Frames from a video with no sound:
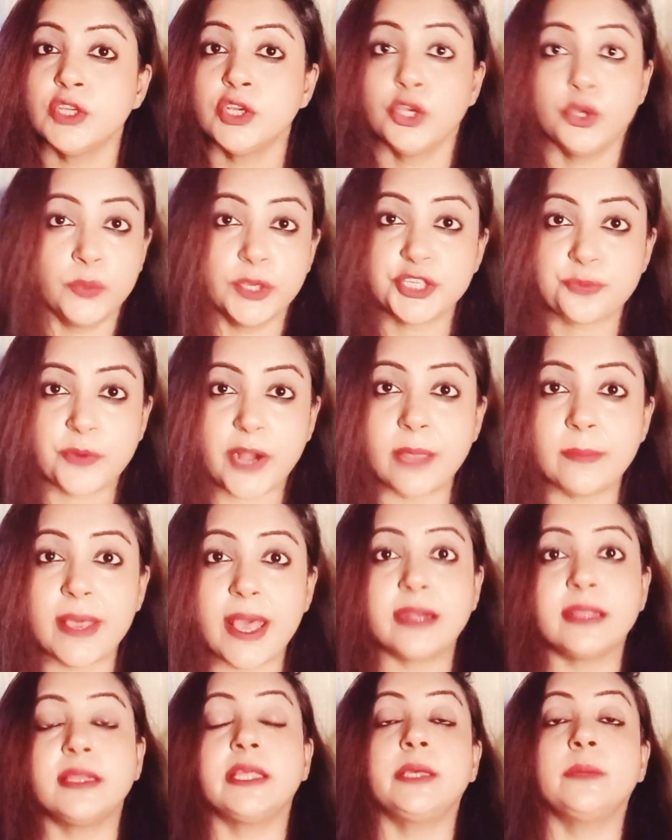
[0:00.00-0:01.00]
Which
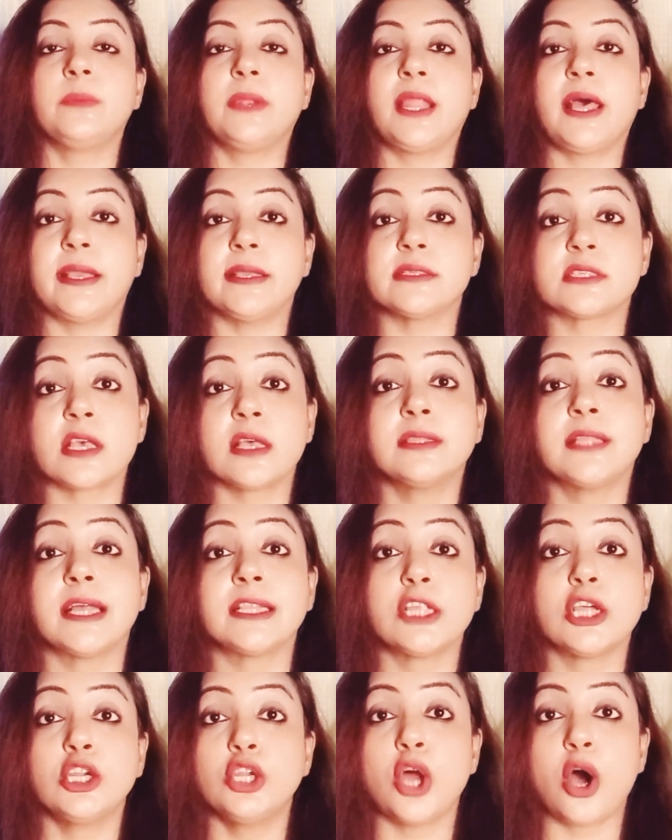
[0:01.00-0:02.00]
primarily implies that
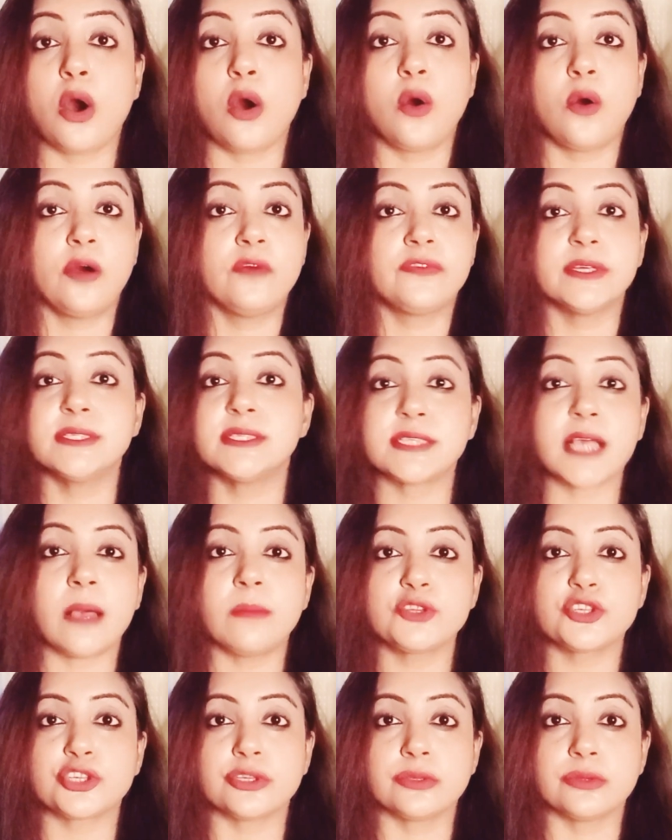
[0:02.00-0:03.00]
the law of
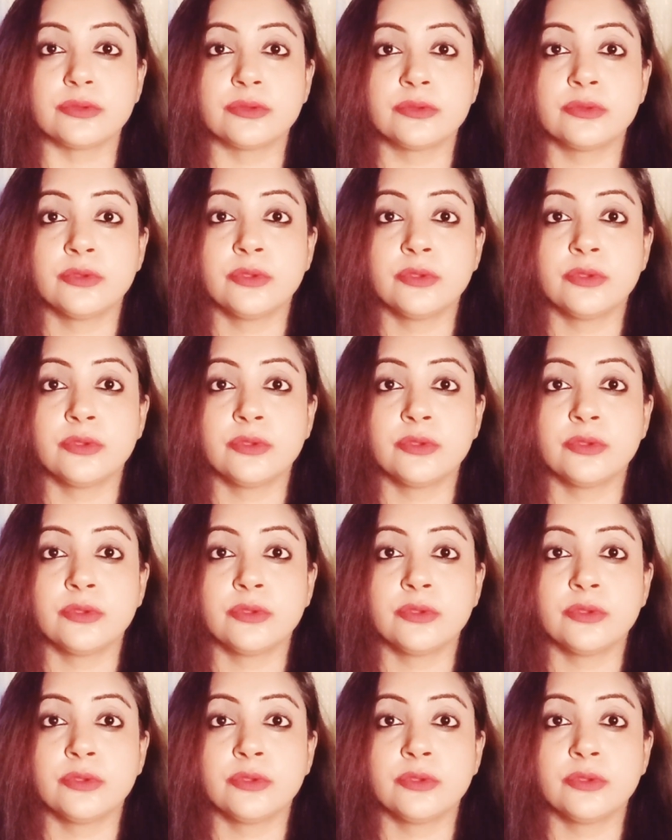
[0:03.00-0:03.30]
assumption,